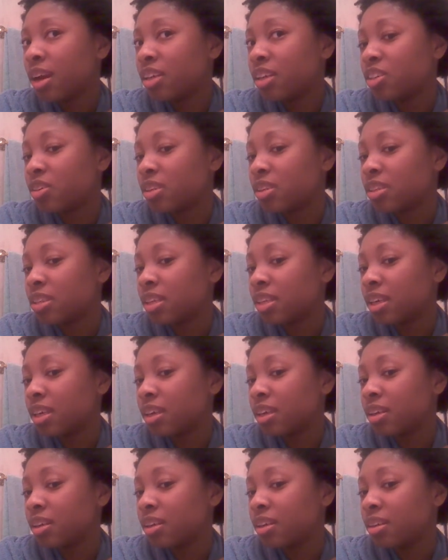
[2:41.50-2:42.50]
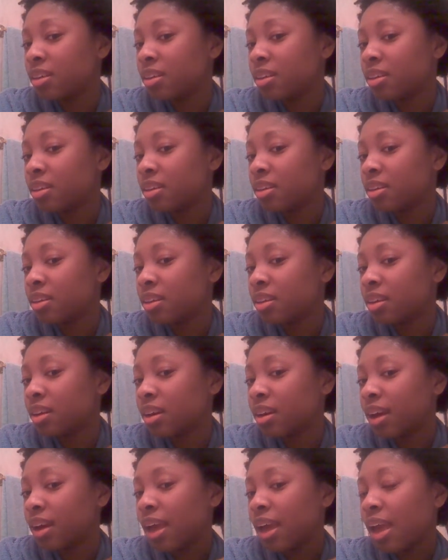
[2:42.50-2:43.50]
as you can see.
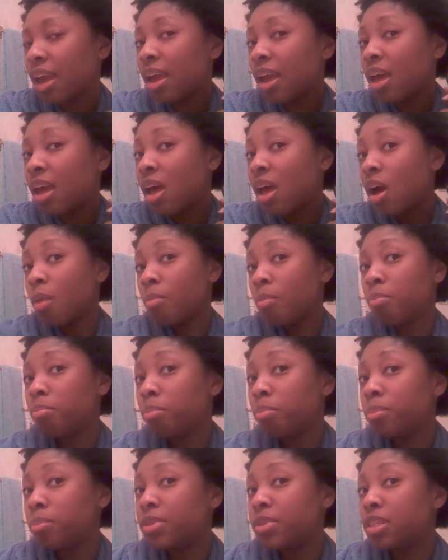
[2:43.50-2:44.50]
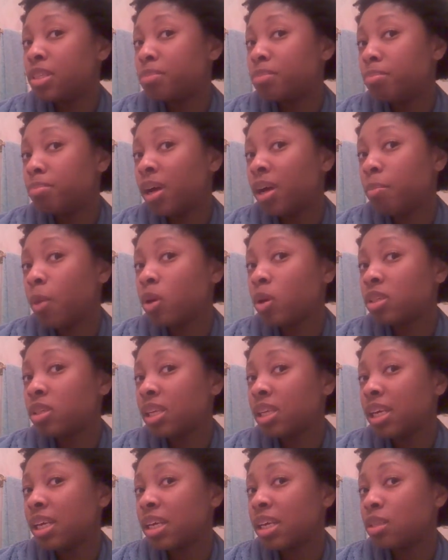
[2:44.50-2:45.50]
Okay, but
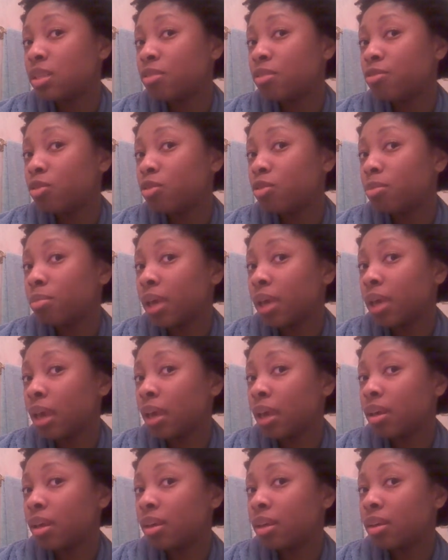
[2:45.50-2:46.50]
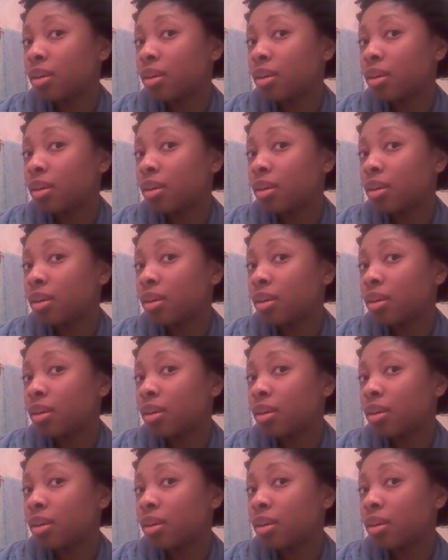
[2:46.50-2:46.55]
mostly it's a 4B.